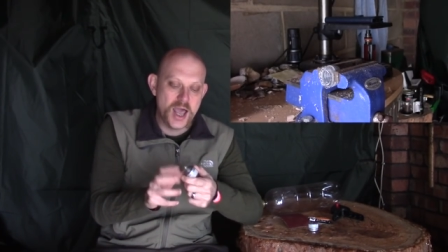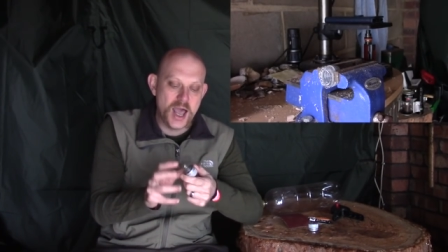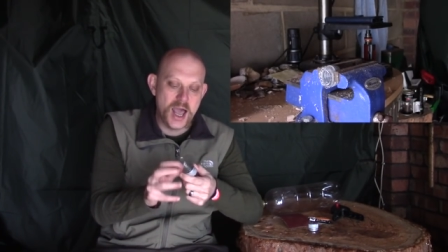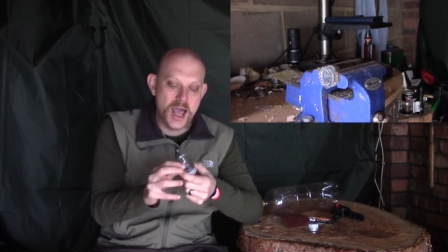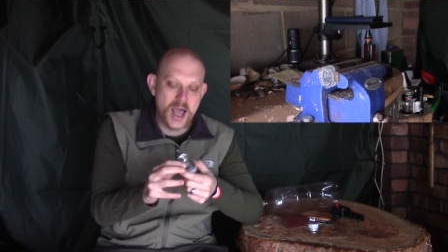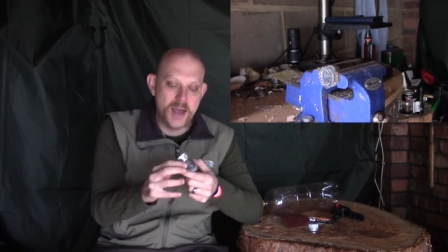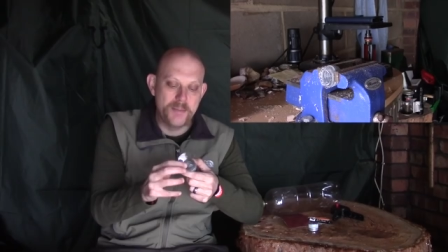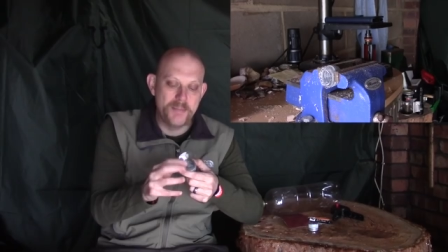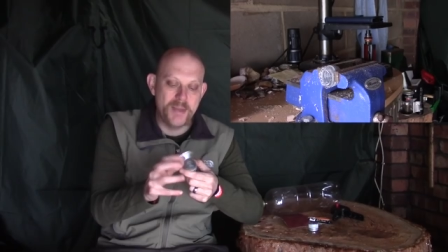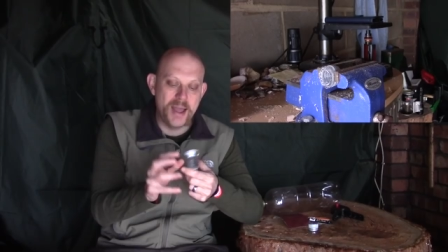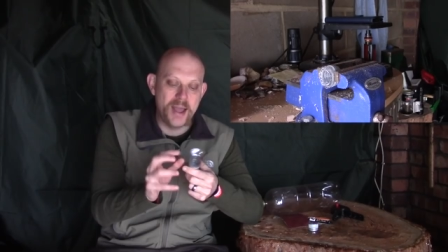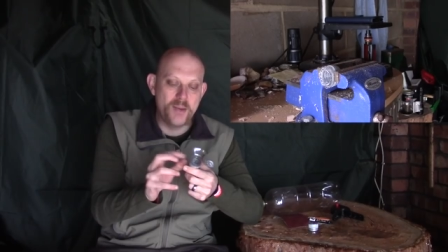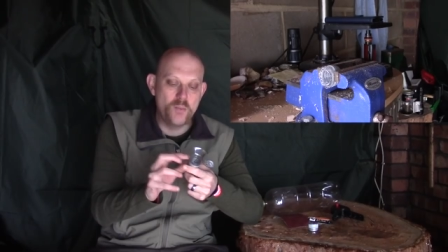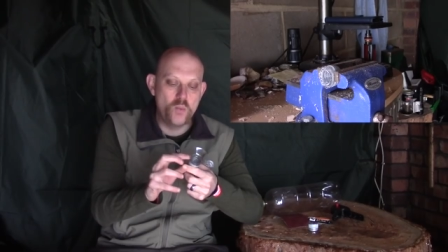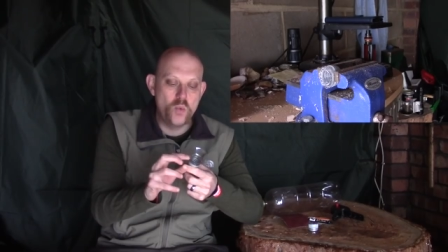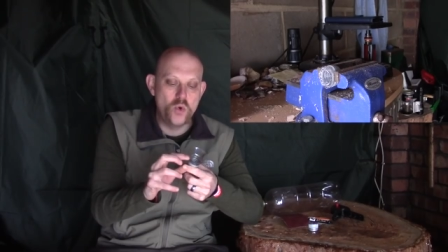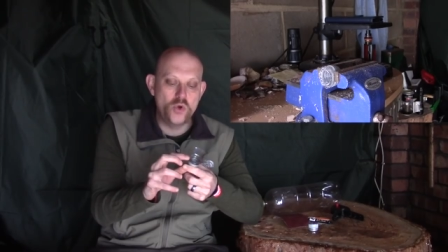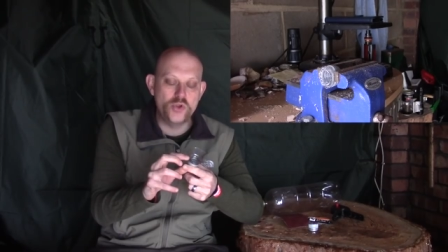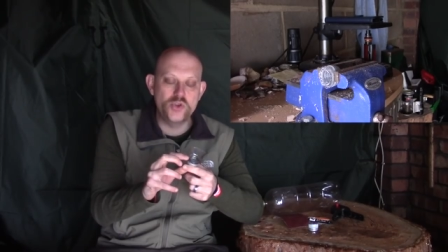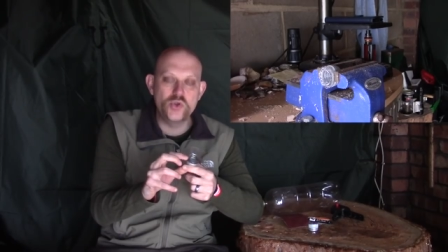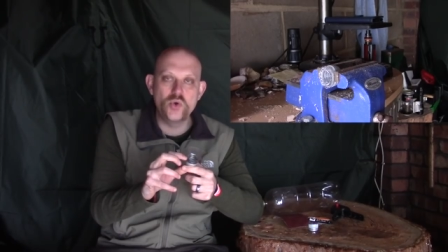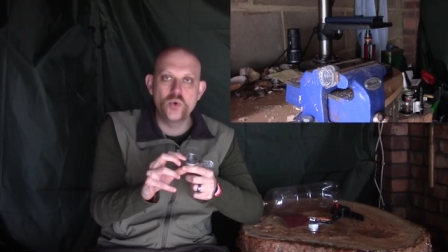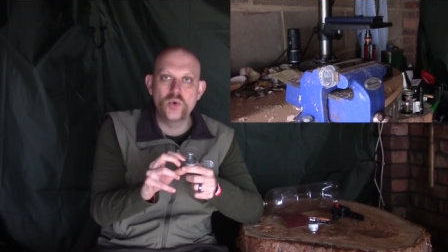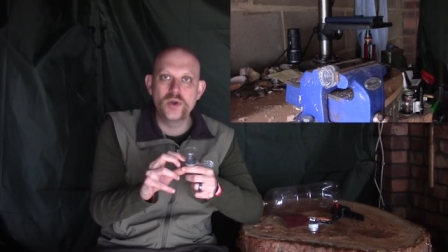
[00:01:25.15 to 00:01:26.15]
Um, and
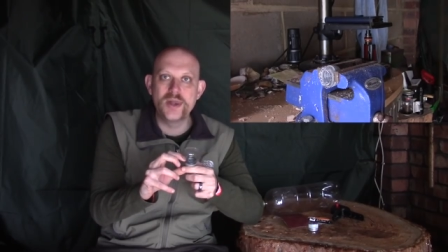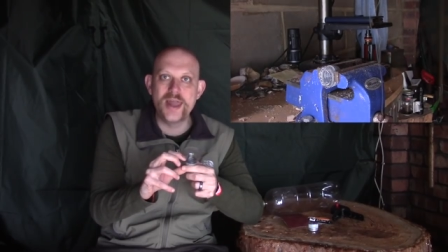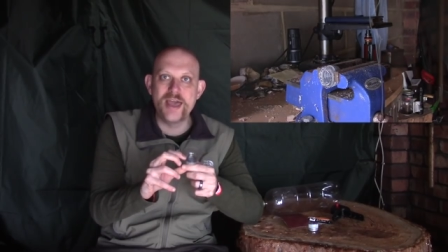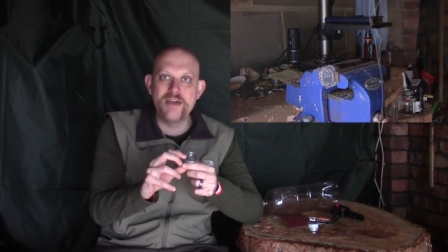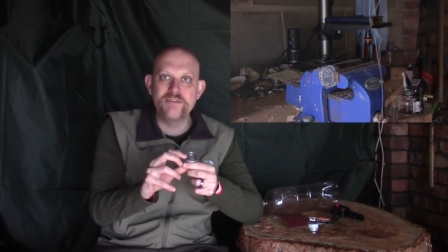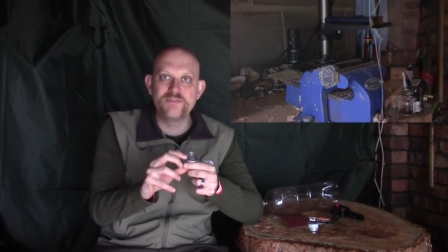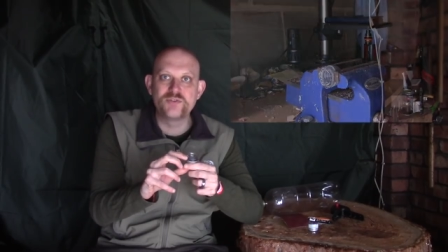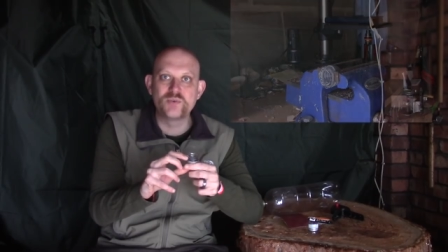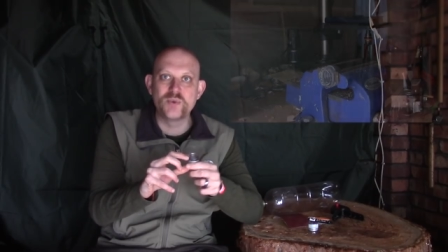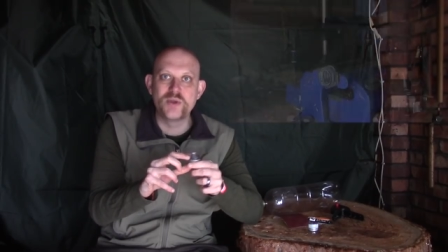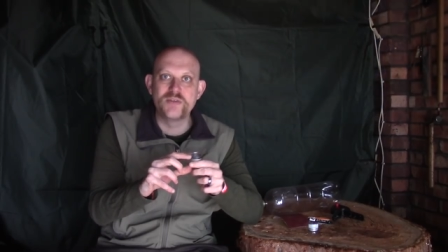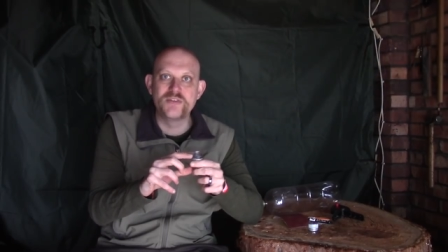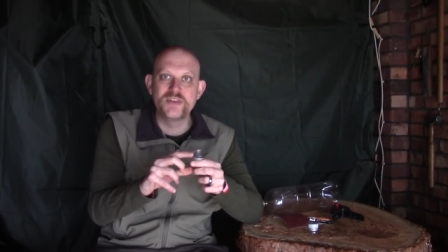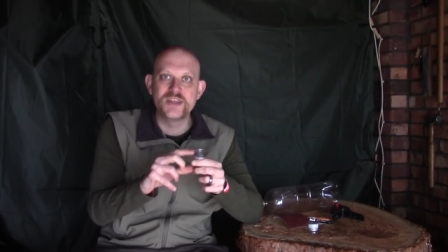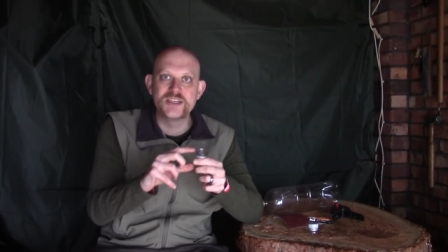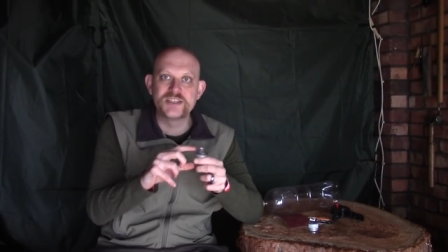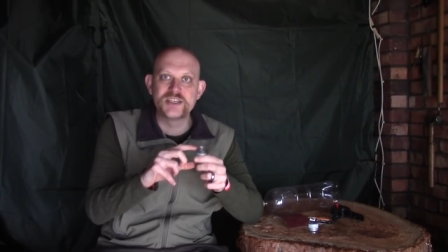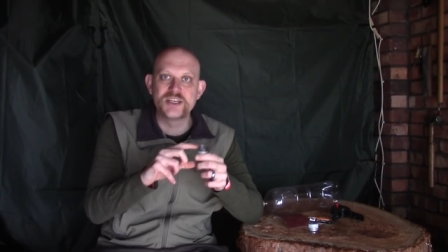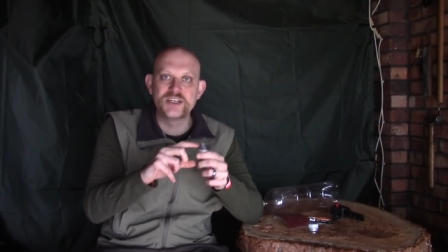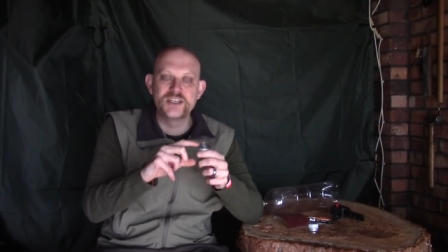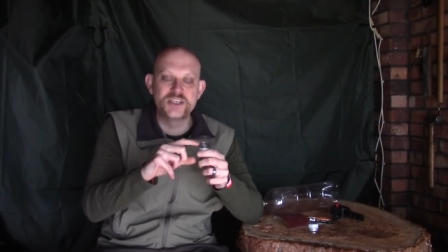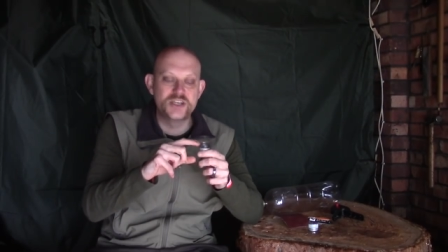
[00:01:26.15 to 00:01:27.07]
what you're left with is a